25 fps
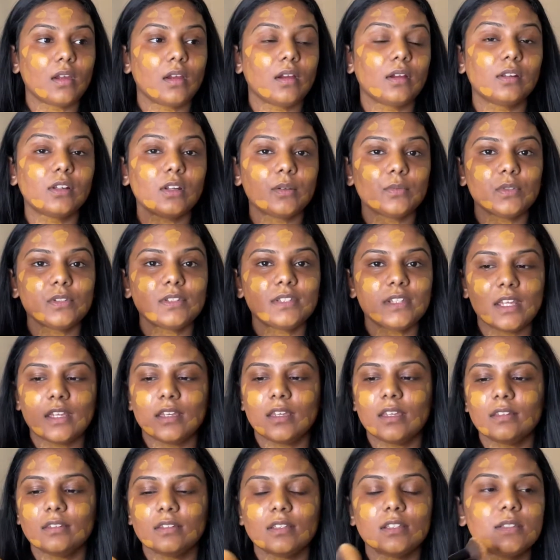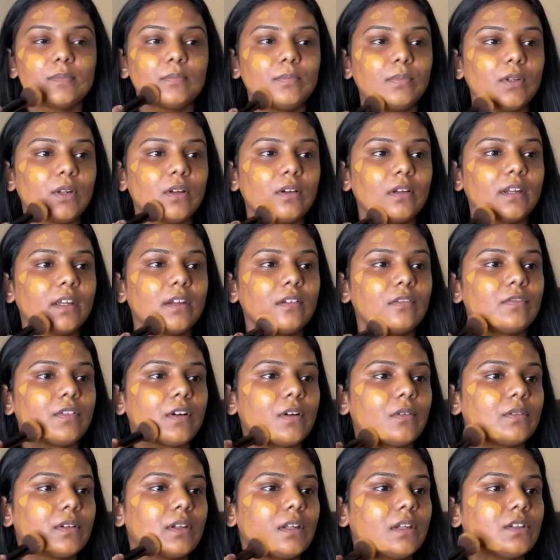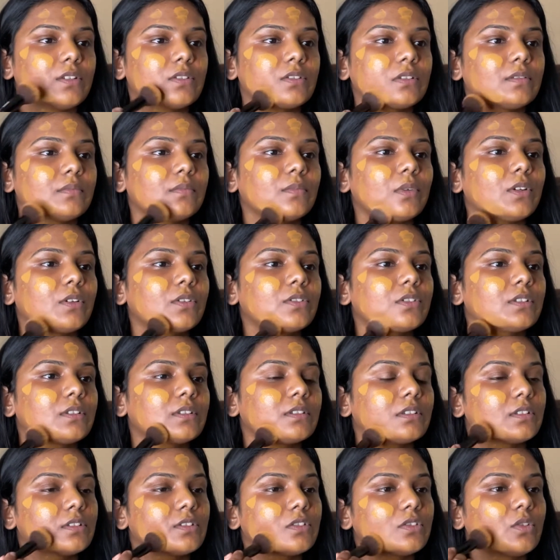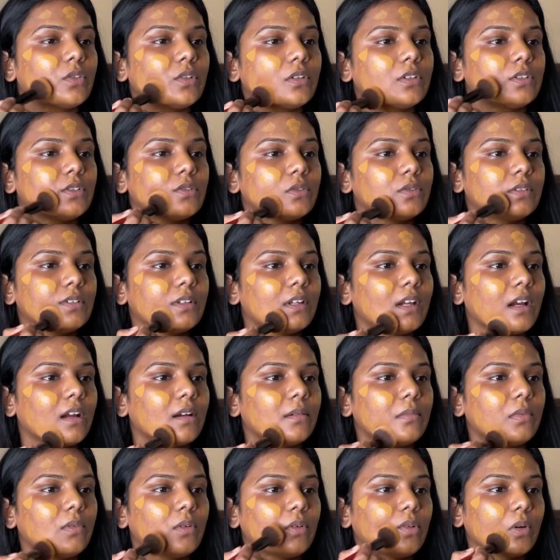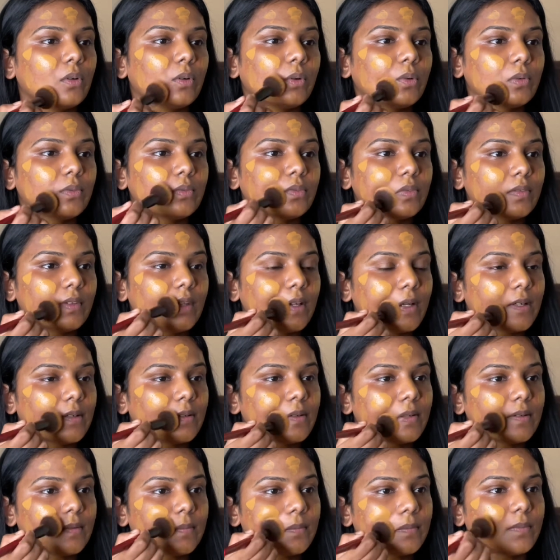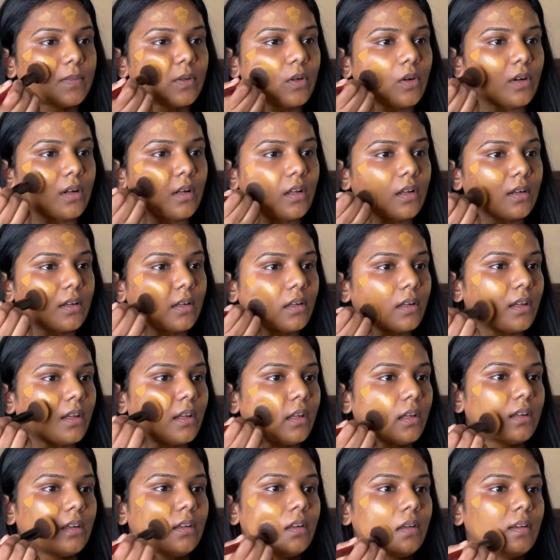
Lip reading: Now I'm just taking this blurring foundation brush and just going to dab all of that product in.